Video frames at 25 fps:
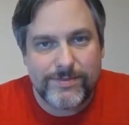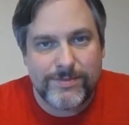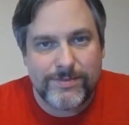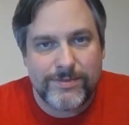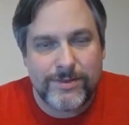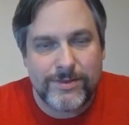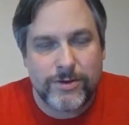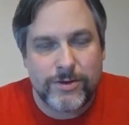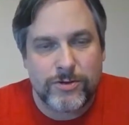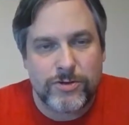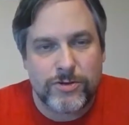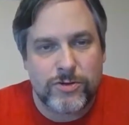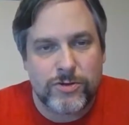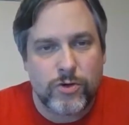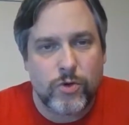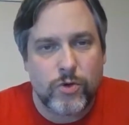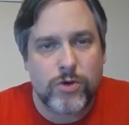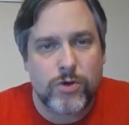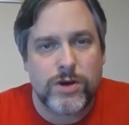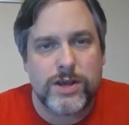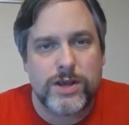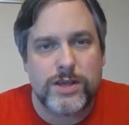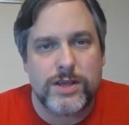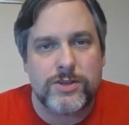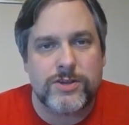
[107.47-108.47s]
your
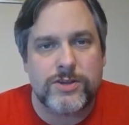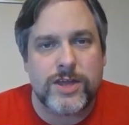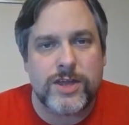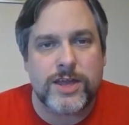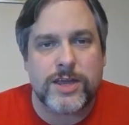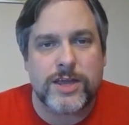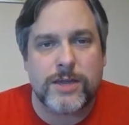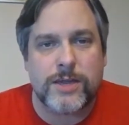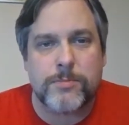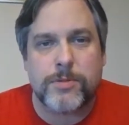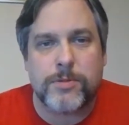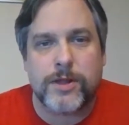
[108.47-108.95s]
story is taking